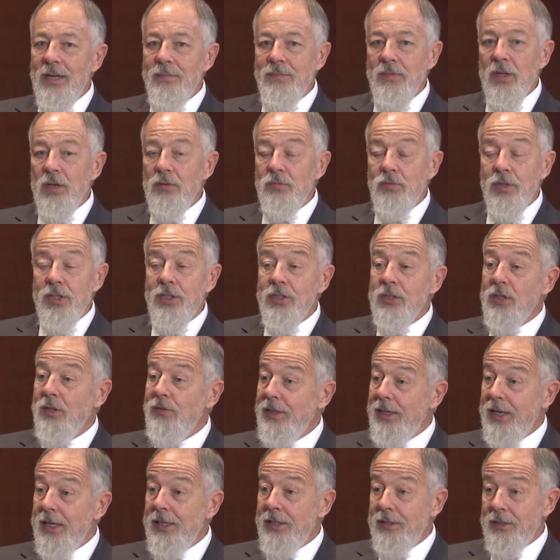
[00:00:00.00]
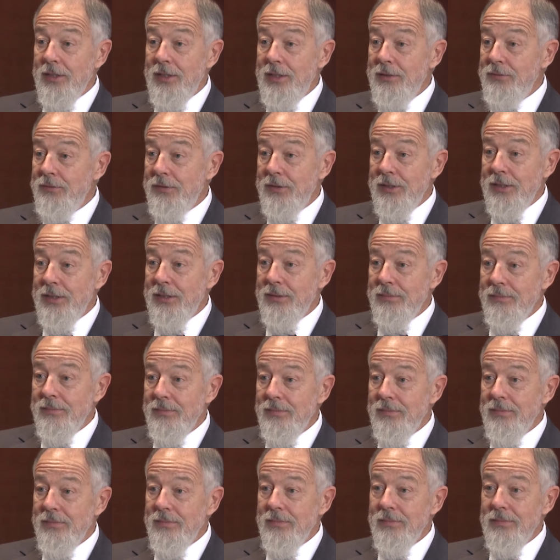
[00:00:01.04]
a risk of a late delivery.
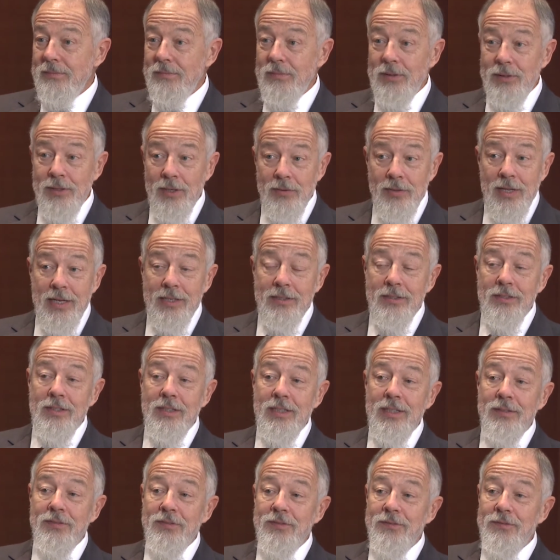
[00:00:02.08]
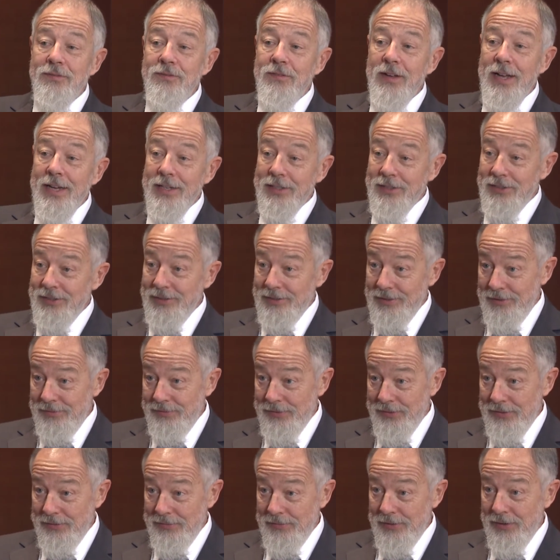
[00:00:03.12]
Well, no, that's the effect of
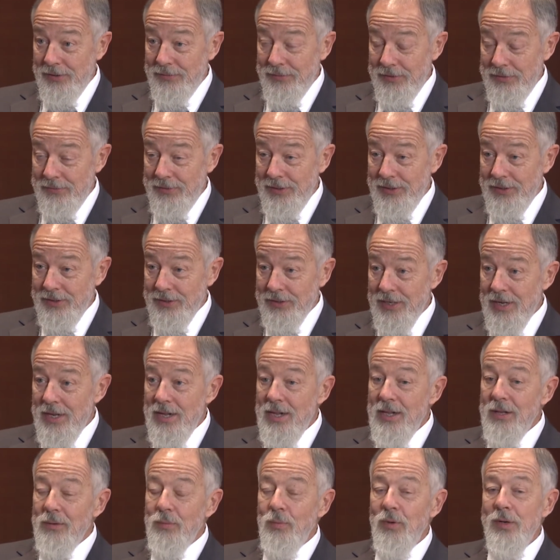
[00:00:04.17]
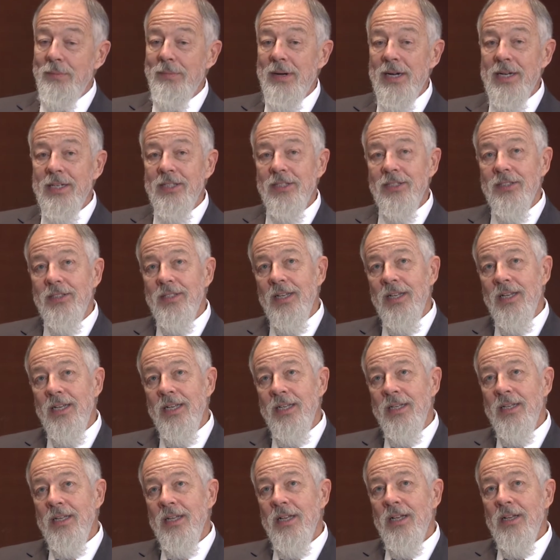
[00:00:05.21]
a risk. We might
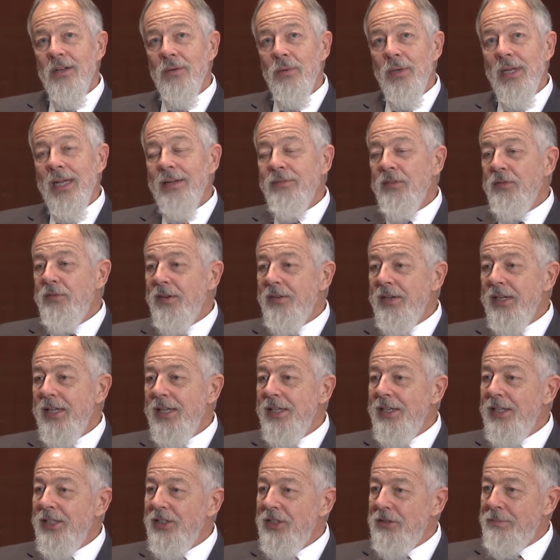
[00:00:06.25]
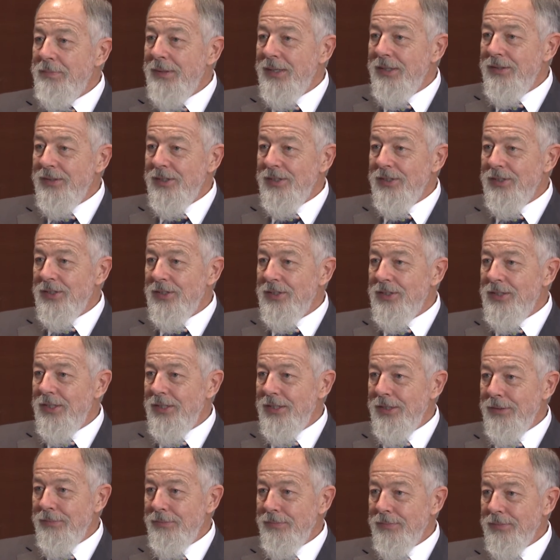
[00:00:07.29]
say we have a very inexperienced team.